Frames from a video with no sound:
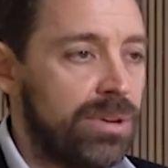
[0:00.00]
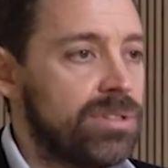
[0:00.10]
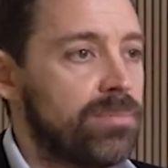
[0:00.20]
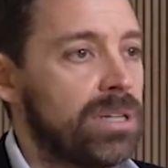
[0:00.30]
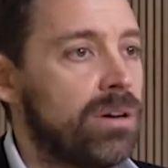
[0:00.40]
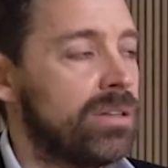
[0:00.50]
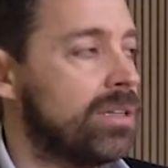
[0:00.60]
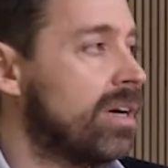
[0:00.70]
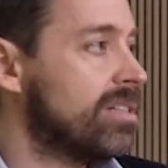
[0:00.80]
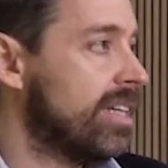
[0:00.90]
We have something called the
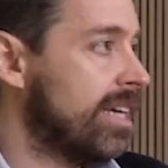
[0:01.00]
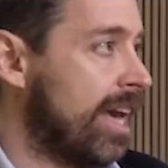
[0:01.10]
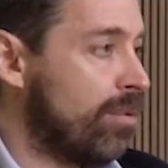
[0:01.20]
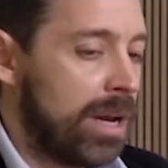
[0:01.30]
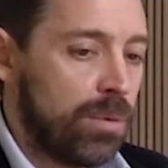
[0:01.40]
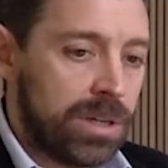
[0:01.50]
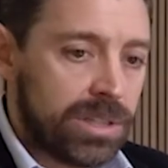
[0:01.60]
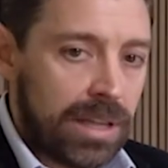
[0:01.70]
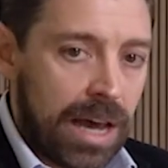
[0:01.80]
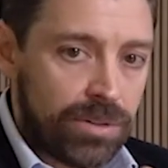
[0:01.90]
Custody Gateway,
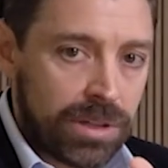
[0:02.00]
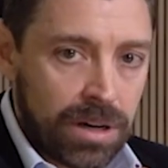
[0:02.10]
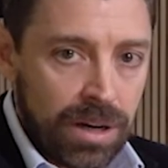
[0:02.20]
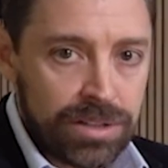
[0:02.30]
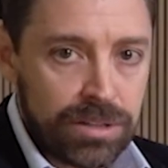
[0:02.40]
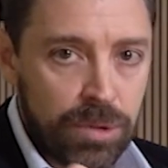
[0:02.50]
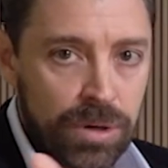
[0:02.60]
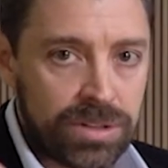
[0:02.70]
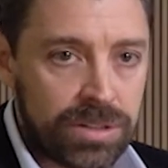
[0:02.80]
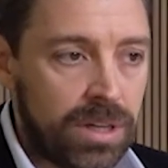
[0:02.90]
which allows our
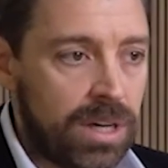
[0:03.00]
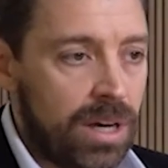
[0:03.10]
customers,